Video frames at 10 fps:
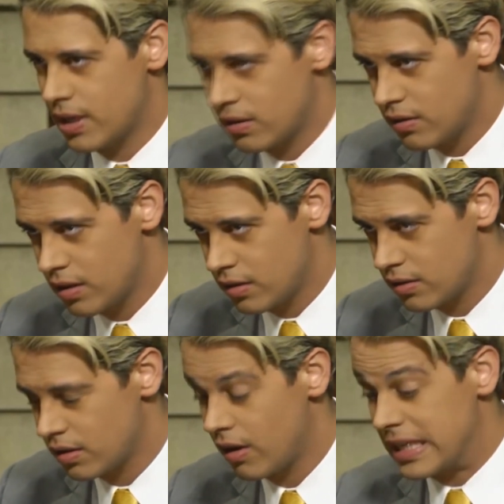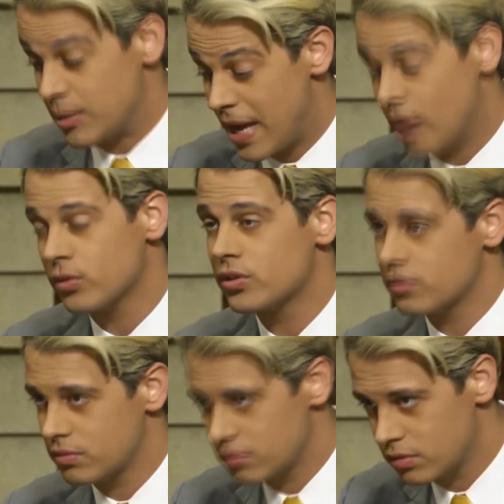and lied about
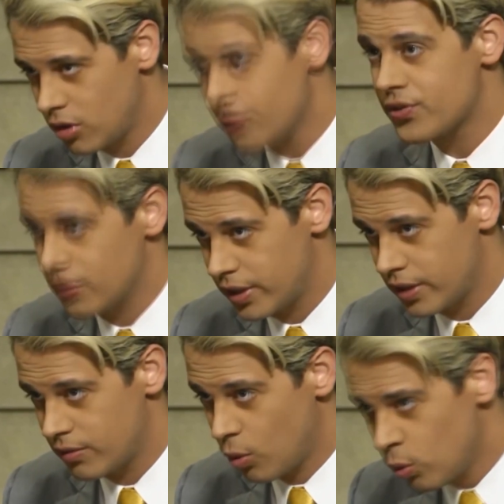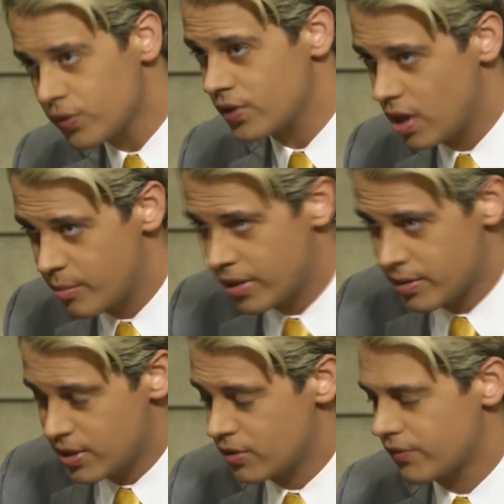constantly, all the time, by the
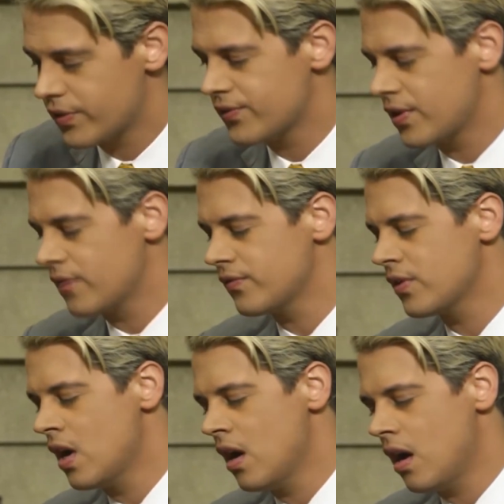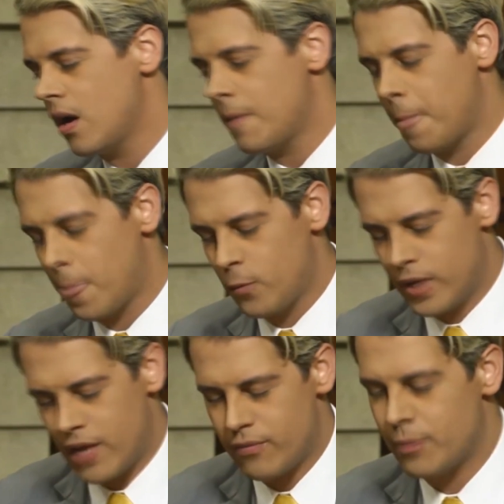media on this stuff. We
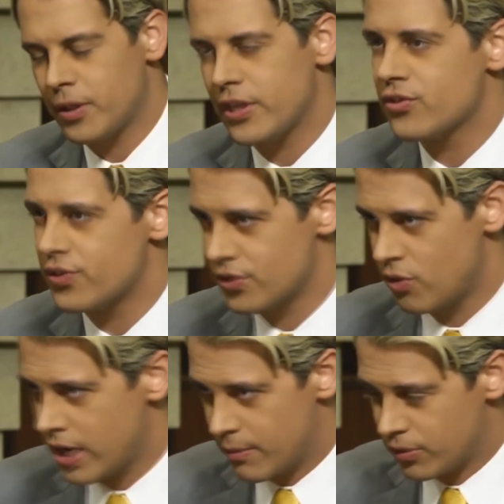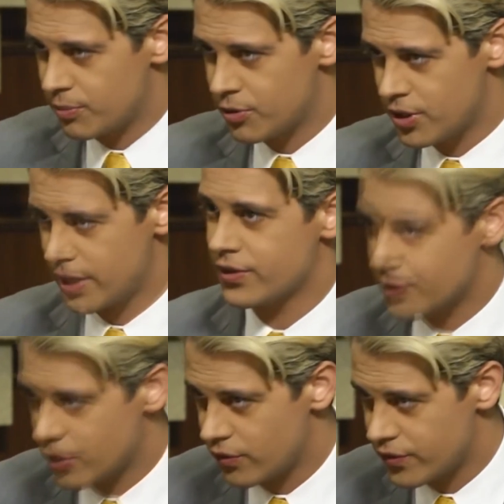have a population that is not able to protect
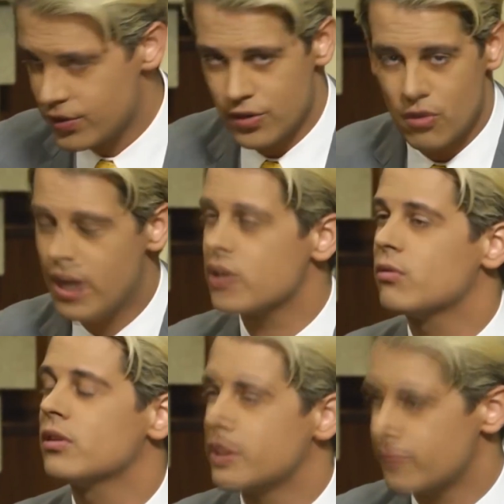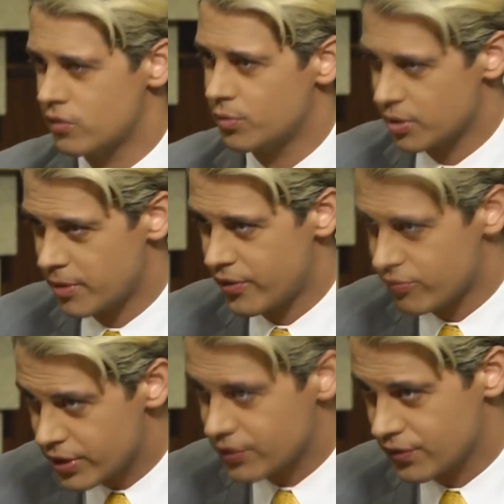itself, that is not adequately informed about the
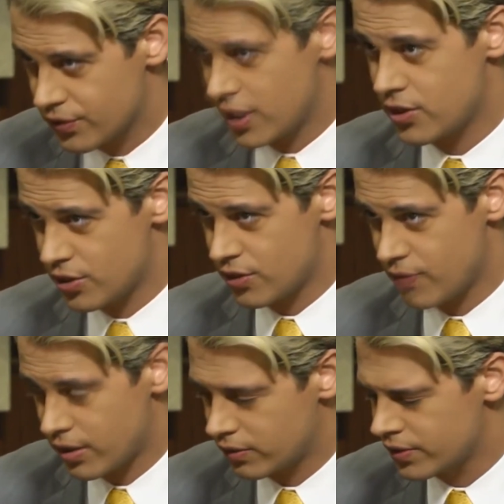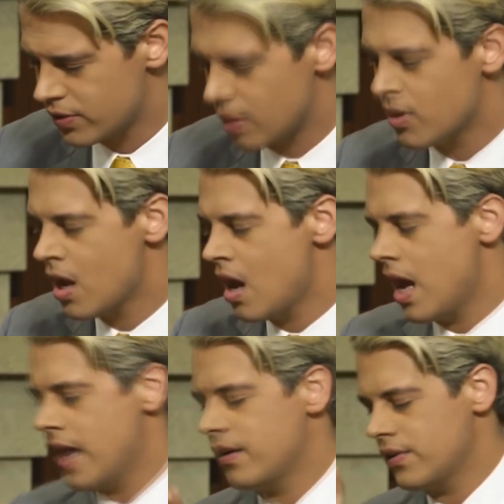risks, the dangers of radical Islam.
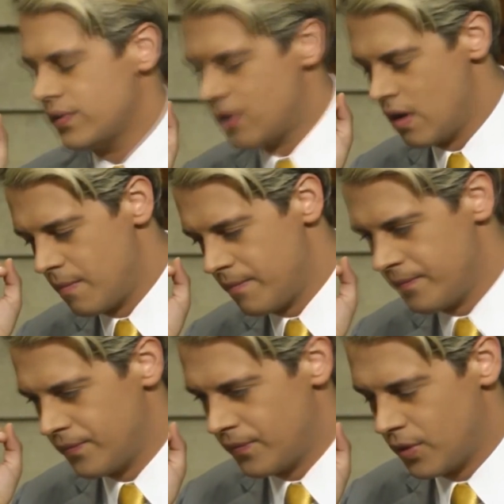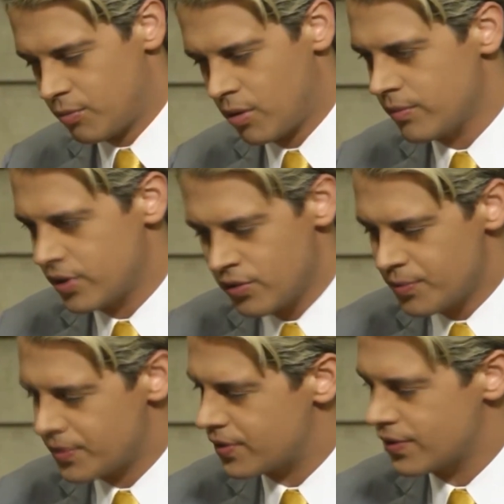And the problem in
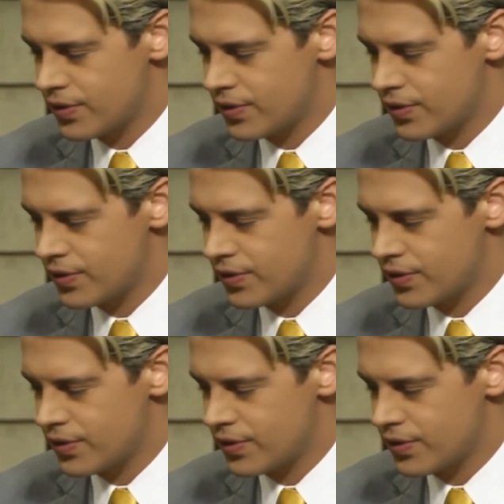Europe is that